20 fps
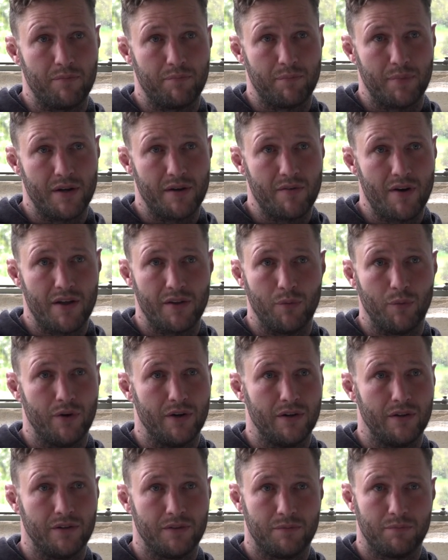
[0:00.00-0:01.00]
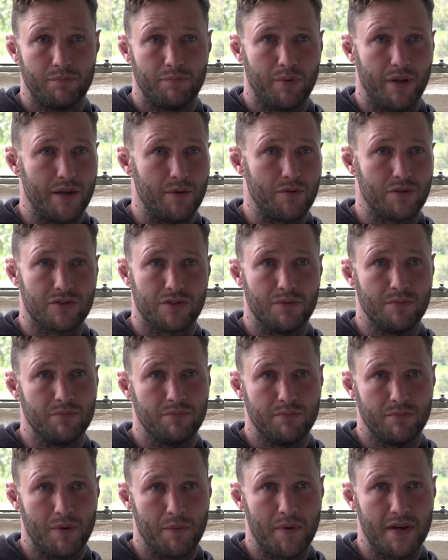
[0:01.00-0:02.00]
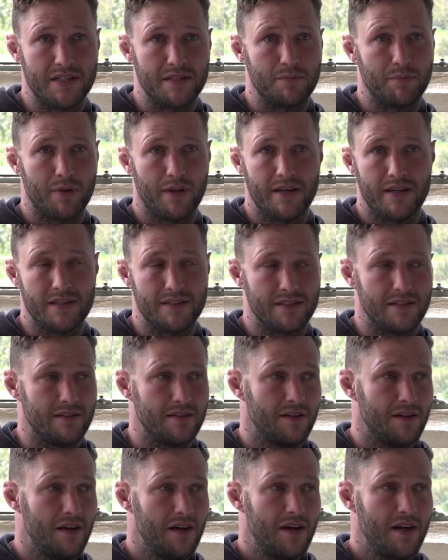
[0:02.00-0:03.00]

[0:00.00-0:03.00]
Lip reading: been around the world, played with some amazing players, and